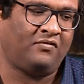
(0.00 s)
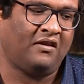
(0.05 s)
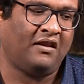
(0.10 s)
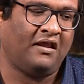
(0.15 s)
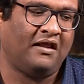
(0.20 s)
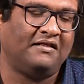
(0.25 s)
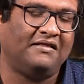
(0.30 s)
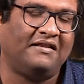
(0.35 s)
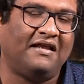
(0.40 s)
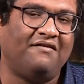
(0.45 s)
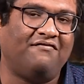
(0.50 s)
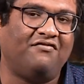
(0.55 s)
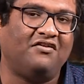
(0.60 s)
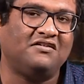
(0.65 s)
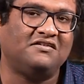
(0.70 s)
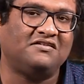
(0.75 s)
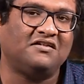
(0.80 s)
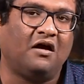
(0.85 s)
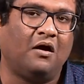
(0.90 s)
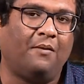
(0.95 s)
There was
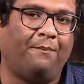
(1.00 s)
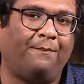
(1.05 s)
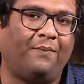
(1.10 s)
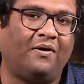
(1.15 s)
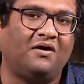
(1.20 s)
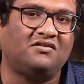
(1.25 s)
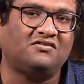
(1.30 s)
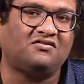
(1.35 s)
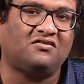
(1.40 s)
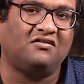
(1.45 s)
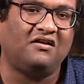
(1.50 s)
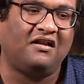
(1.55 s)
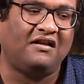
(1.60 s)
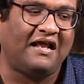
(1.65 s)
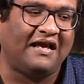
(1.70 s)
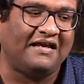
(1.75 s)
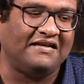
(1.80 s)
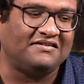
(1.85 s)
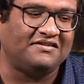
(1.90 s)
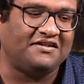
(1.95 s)
a
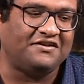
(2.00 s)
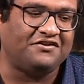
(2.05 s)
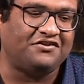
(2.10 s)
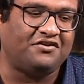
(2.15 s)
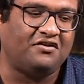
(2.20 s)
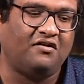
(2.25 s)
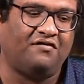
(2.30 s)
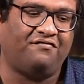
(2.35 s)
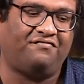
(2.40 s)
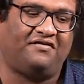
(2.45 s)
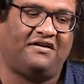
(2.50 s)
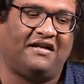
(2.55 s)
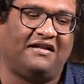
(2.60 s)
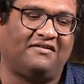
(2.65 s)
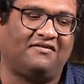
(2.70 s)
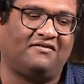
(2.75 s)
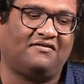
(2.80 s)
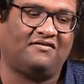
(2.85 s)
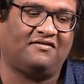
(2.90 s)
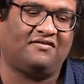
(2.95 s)
personalization of
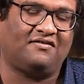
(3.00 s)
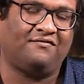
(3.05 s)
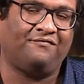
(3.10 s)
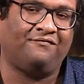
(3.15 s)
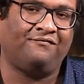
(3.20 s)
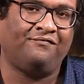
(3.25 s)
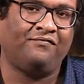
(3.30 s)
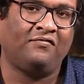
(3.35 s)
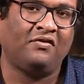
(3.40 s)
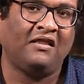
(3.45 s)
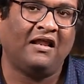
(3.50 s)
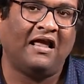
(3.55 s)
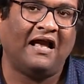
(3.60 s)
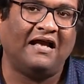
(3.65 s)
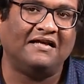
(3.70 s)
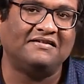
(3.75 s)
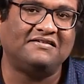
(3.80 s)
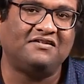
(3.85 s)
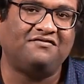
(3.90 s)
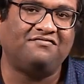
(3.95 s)
death,
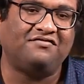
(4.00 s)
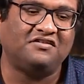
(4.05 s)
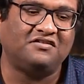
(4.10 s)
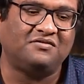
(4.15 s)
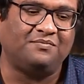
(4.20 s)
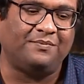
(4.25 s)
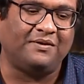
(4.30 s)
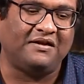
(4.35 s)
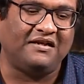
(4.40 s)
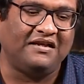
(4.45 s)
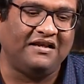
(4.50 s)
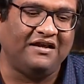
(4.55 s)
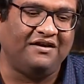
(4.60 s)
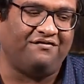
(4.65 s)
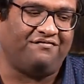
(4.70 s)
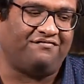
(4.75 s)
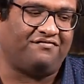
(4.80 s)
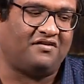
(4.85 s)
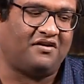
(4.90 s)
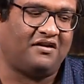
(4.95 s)
as it was
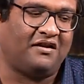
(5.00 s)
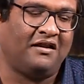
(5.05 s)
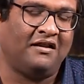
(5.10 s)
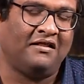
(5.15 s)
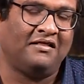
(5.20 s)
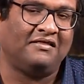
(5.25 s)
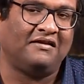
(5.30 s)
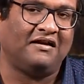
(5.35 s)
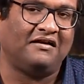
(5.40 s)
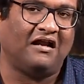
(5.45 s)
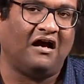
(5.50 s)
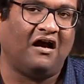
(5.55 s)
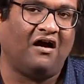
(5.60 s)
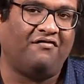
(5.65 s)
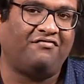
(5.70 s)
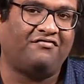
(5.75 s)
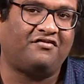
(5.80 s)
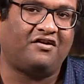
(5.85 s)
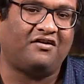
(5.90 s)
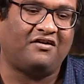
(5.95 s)
believed that
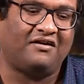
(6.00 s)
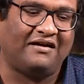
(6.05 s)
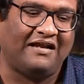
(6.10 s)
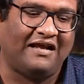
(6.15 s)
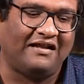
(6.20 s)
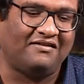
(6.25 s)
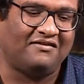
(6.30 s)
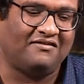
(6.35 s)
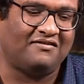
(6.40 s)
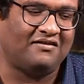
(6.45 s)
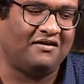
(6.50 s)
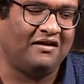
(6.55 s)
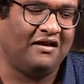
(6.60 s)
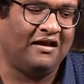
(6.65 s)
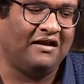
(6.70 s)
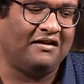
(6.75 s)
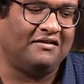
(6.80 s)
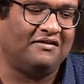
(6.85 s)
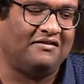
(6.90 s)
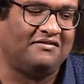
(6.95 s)
after death
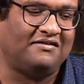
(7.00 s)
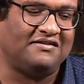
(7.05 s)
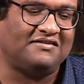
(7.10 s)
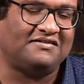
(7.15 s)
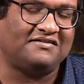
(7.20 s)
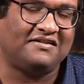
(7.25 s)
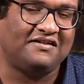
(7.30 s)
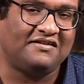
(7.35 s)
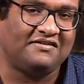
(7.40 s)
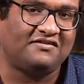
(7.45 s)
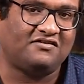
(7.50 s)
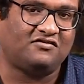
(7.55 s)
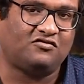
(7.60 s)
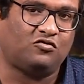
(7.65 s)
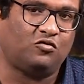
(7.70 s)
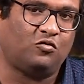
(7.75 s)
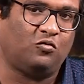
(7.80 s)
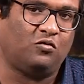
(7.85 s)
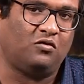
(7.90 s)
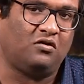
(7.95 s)
the deceased
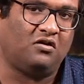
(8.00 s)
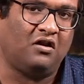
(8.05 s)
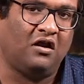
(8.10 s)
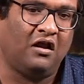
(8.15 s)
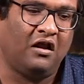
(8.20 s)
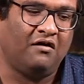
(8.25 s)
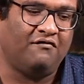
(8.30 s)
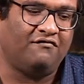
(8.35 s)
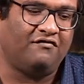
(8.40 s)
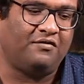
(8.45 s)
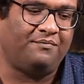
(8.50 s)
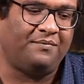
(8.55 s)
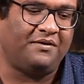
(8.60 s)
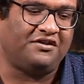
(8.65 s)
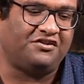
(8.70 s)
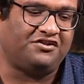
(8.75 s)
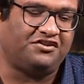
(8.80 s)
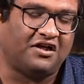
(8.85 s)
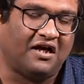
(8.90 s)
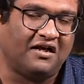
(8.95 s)
soul would be
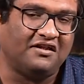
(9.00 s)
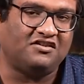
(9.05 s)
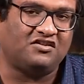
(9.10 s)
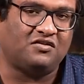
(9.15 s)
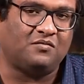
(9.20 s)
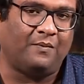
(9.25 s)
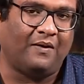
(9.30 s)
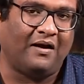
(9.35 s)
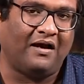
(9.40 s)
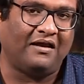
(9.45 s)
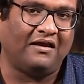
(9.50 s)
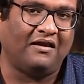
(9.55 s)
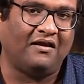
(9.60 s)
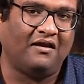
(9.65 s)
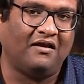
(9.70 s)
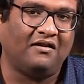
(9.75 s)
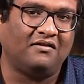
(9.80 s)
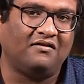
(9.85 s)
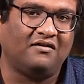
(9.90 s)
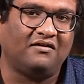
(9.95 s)
judged by
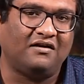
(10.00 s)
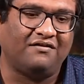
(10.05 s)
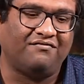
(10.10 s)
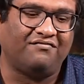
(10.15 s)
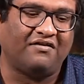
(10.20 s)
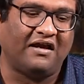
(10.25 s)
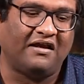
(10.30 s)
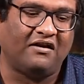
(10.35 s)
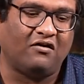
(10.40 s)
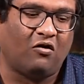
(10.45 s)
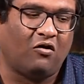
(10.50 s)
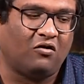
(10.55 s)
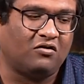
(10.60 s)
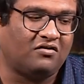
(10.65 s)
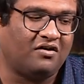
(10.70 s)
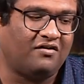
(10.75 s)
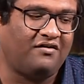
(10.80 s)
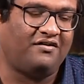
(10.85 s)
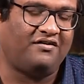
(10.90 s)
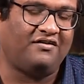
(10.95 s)
the divine
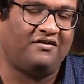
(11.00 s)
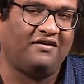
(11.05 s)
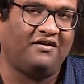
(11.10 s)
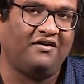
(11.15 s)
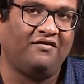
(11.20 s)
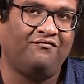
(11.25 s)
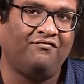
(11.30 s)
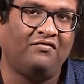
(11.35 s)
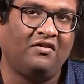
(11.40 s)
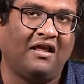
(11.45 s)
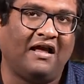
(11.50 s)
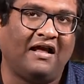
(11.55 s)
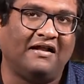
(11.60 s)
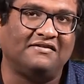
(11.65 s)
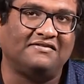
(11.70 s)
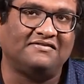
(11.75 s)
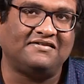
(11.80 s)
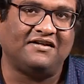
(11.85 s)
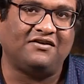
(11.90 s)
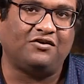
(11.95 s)
authority and
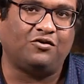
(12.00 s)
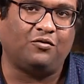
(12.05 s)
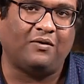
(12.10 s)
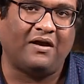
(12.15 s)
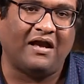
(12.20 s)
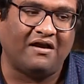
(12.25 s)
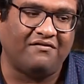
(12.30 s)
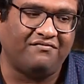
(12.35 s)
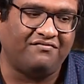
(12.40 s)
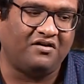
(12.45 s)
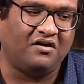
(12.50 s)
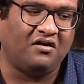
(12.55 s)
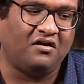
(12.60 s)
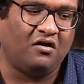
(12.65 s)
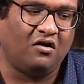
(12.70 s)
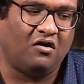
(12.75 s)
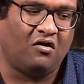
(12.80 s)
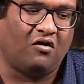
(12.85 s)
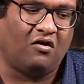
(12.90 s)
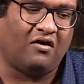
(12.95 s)
sent to heaven
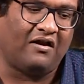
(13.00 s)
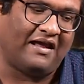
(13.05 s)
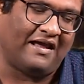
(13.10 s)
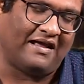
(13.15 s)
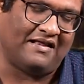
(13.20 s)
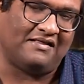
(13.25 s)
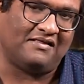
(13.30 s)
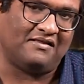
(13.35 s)
or hell.